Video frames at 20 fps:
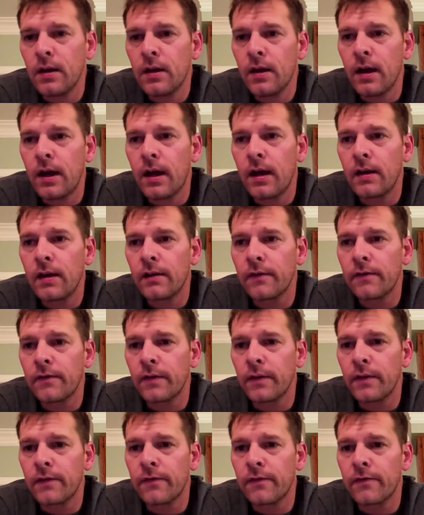And
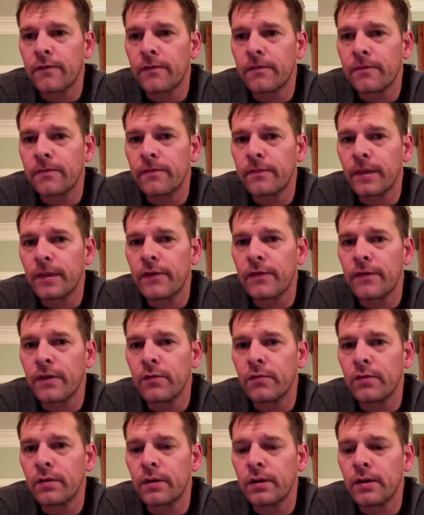
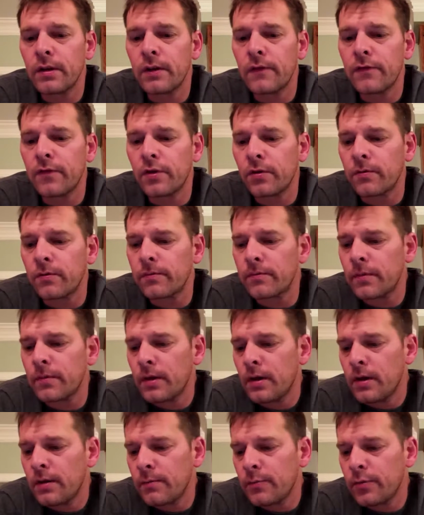if your
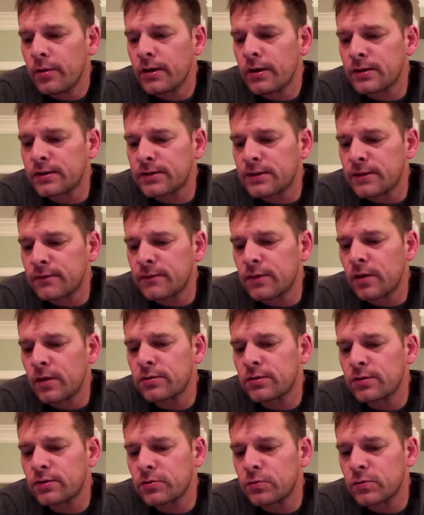preconceived
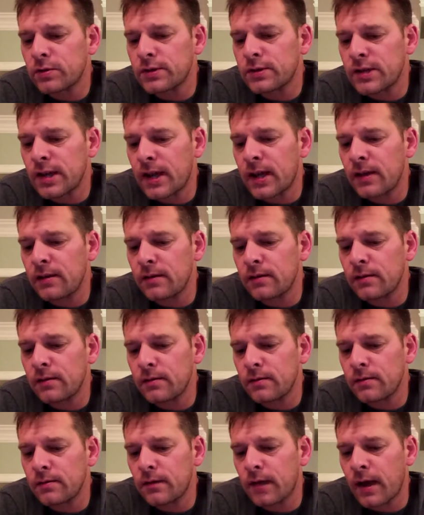notions would taint
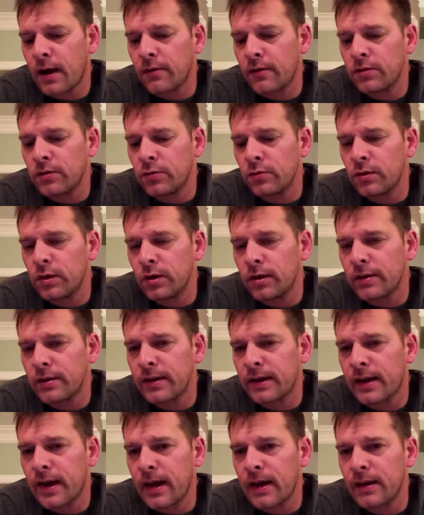how you would look at
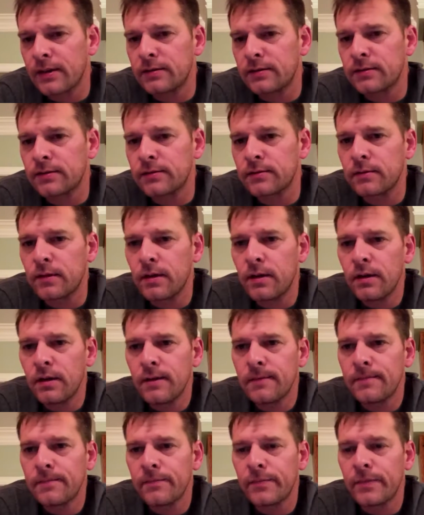the case,
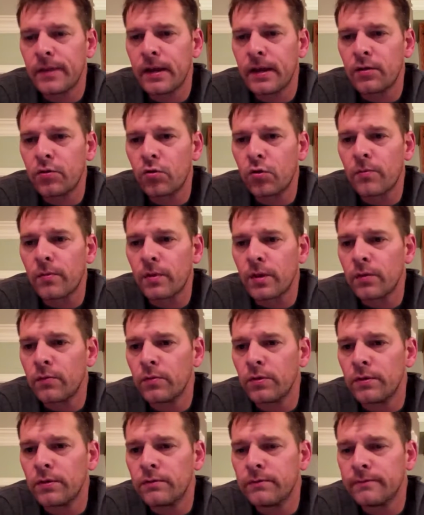they normally
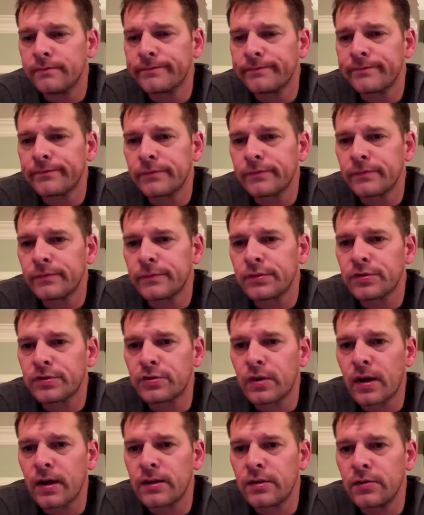would
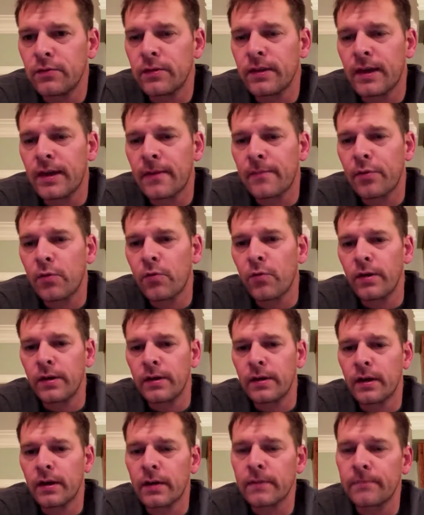strike you at that point.